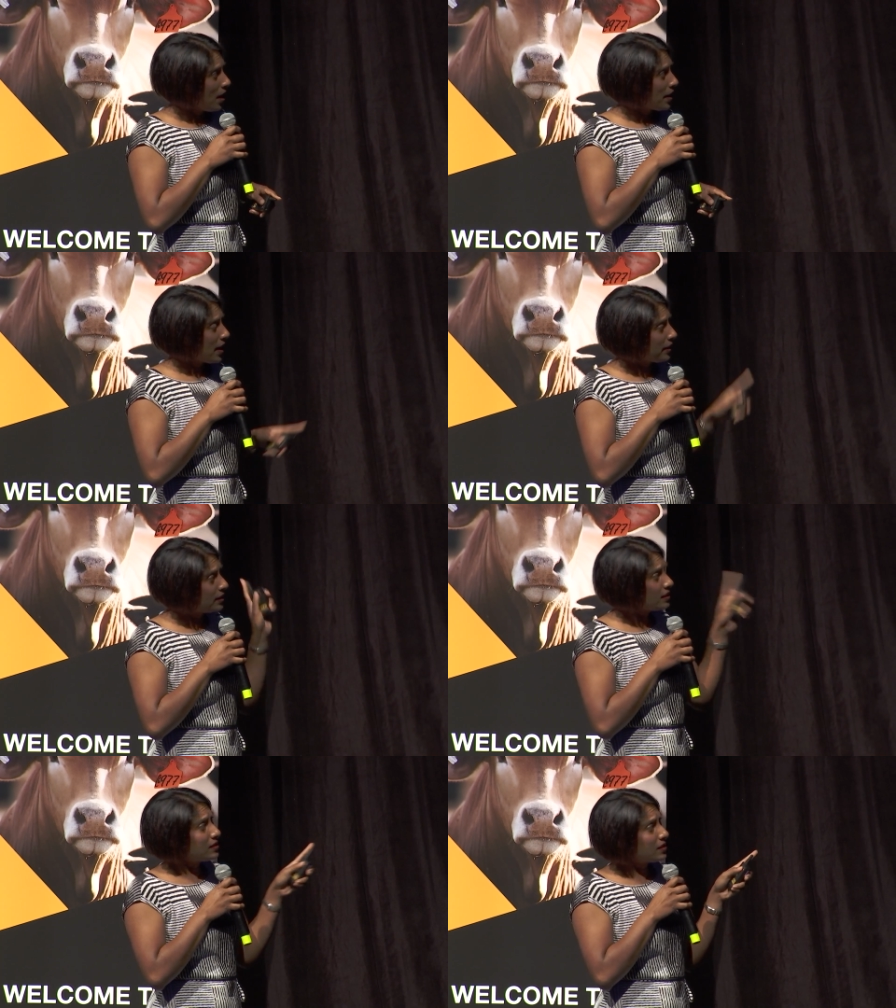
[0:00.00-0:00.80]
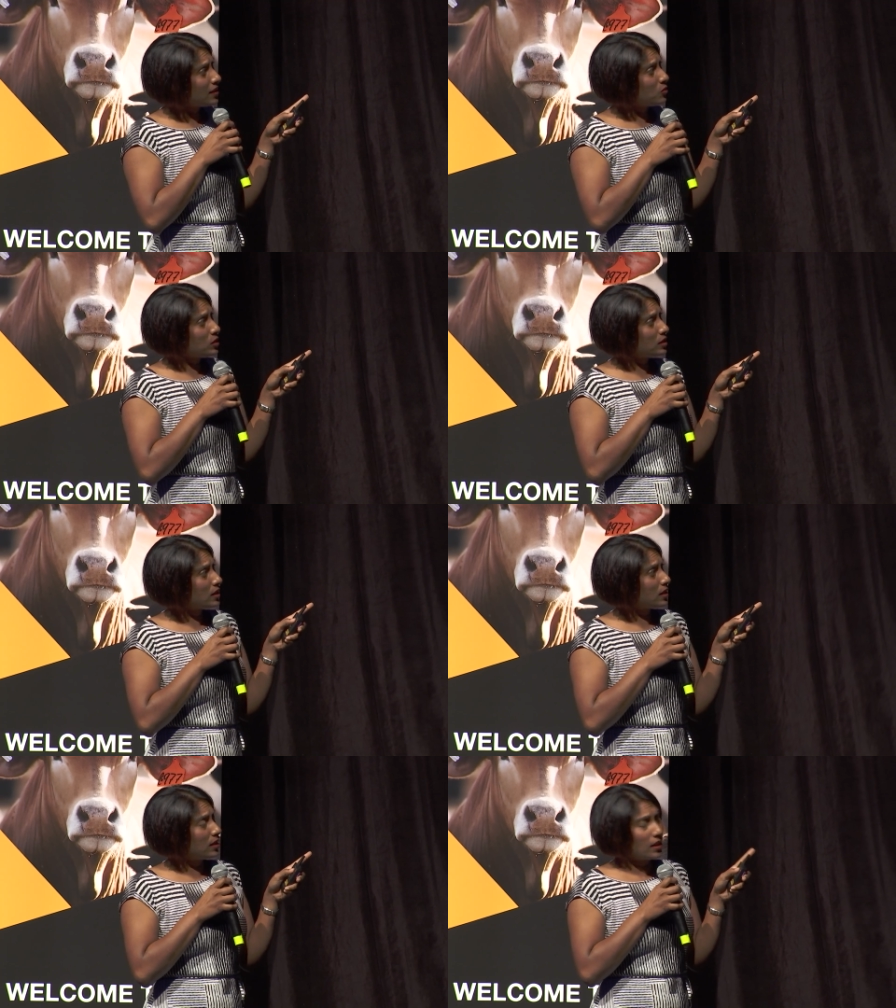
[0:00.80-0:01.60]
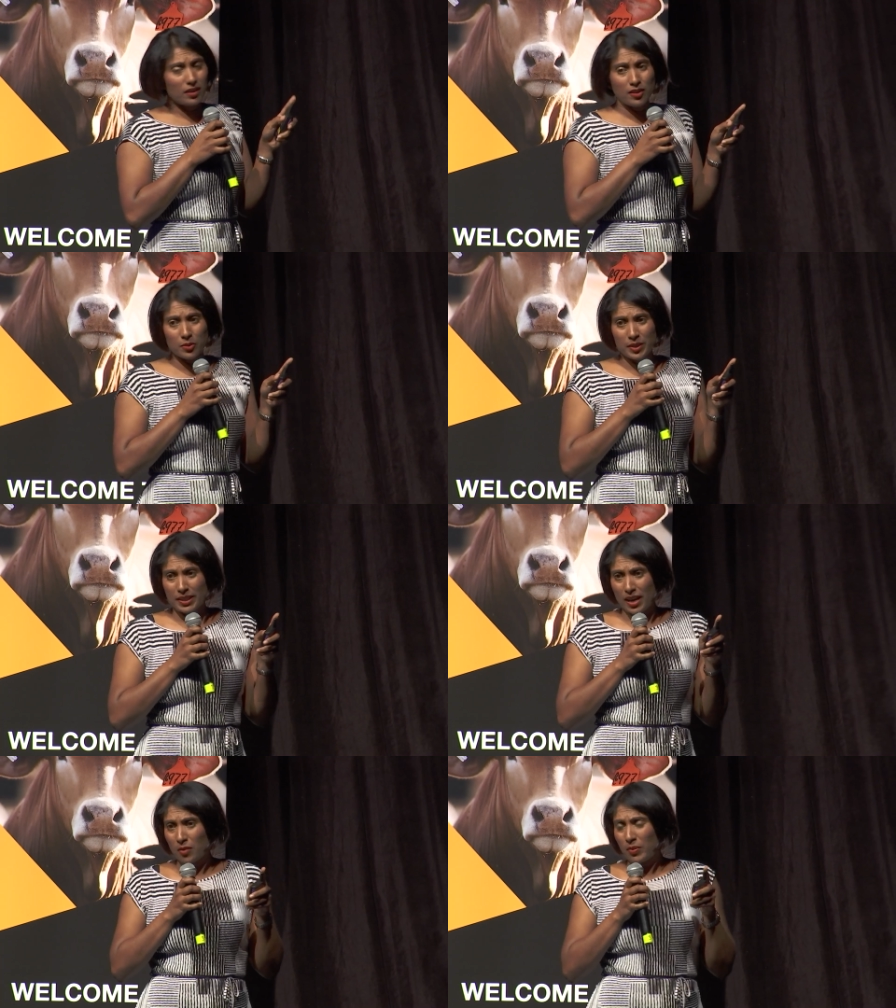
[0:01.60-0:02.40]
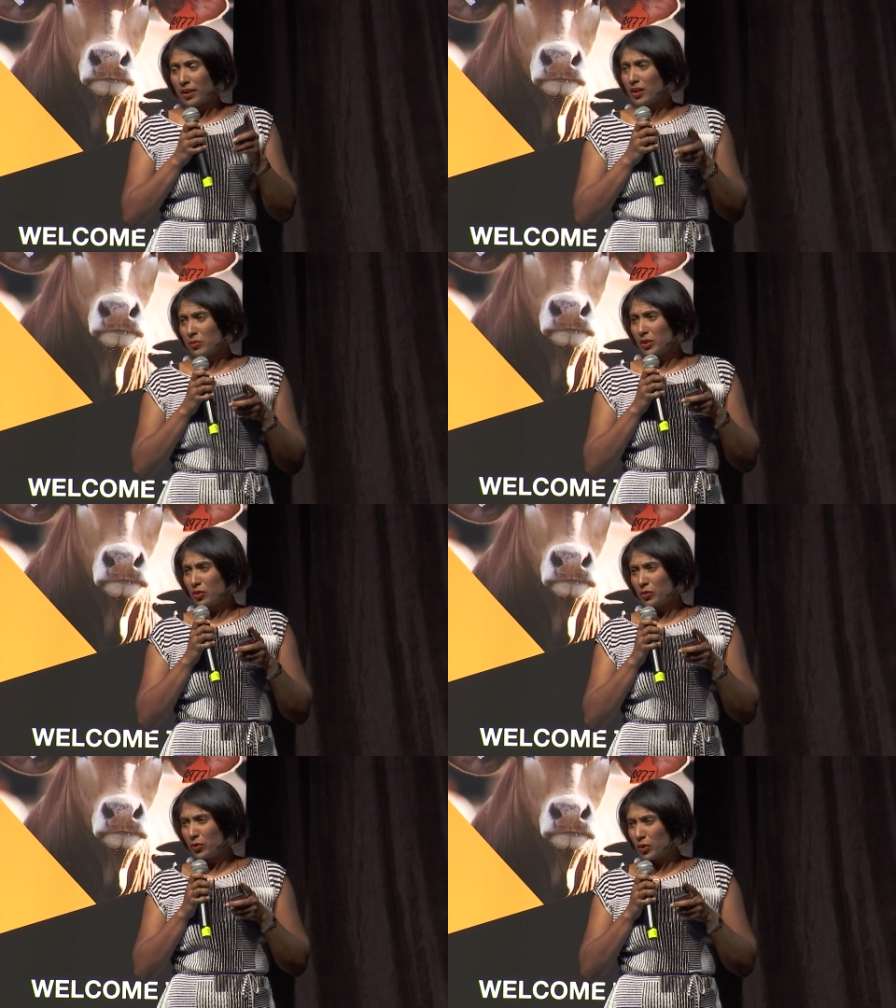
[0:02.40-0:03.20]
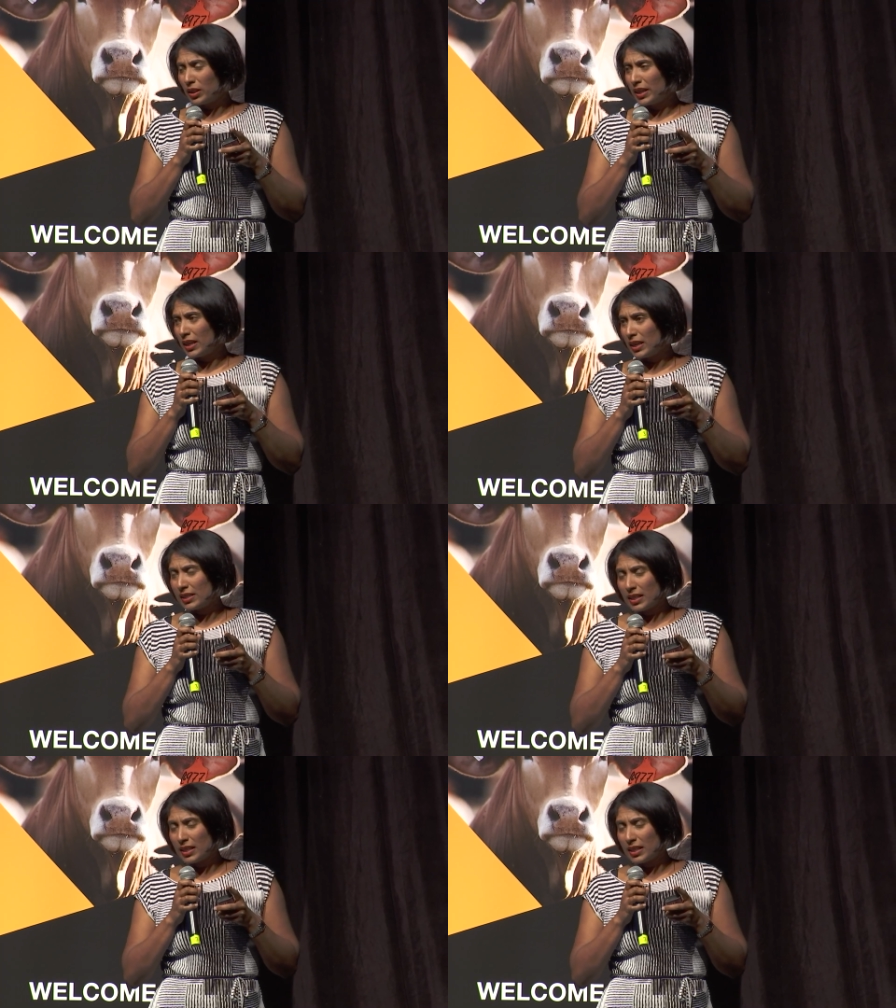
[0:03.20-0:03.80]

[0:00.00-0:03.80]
Now, this study was done in the USA by a company called Faunalytics,